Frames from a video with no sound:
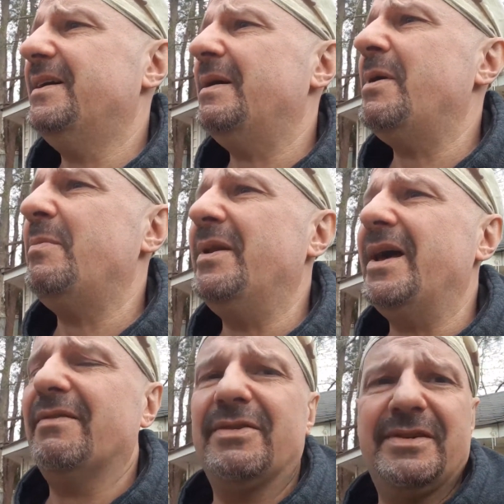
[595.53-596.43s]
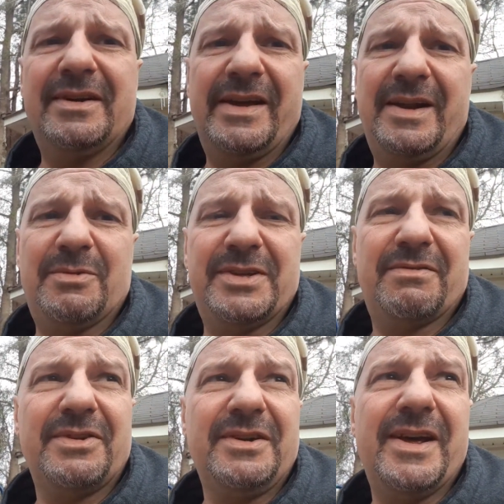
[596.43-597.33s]
I'm hoping to have a, the animals have
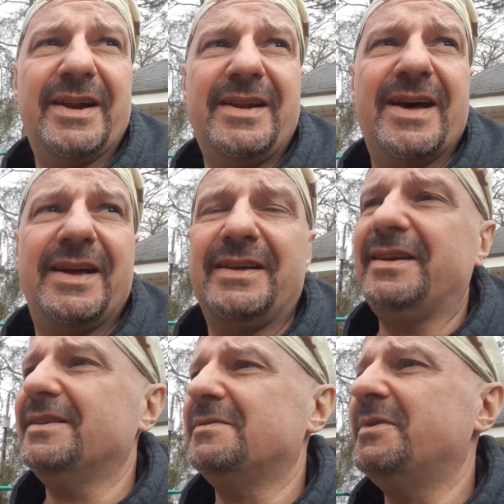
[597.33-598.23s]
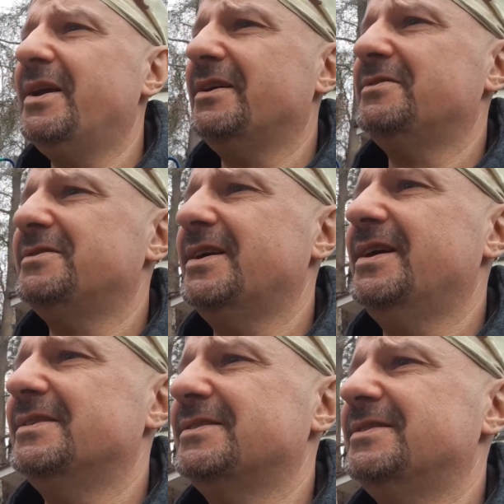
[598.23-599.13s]
a good day today, get some good
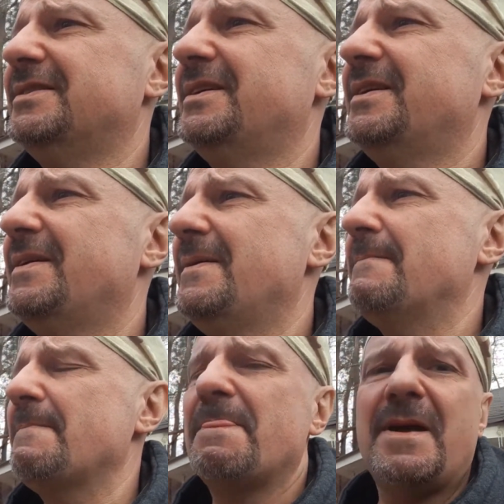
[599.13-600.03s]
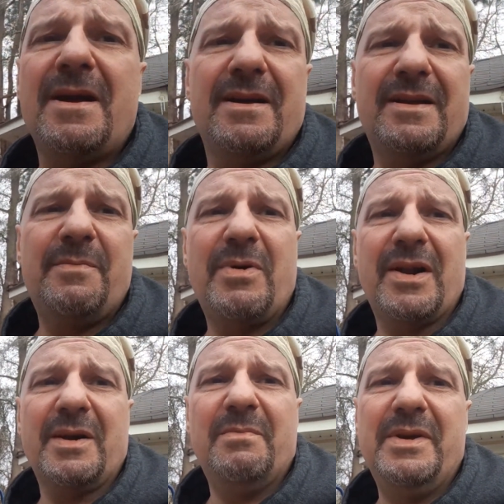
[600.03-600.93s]
exercise because they're
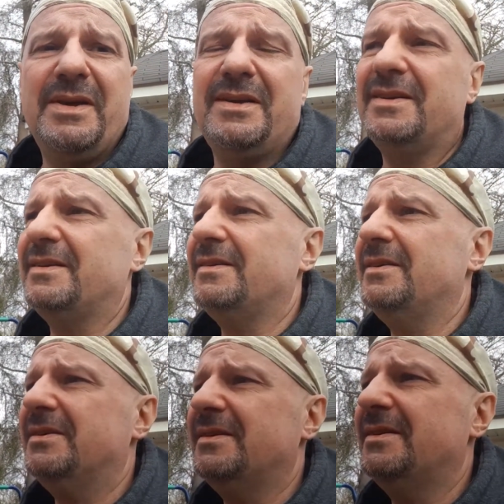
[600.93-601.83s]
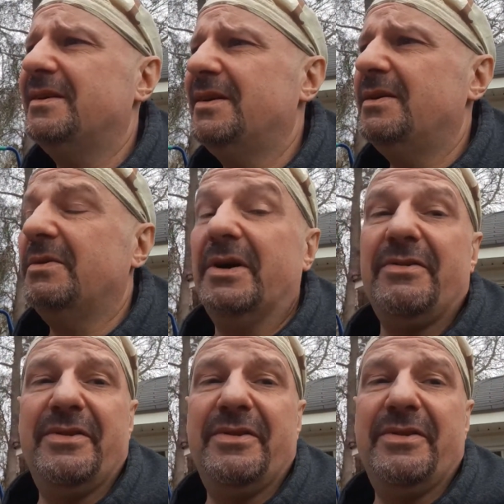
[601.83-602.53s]
probably going to be, well, other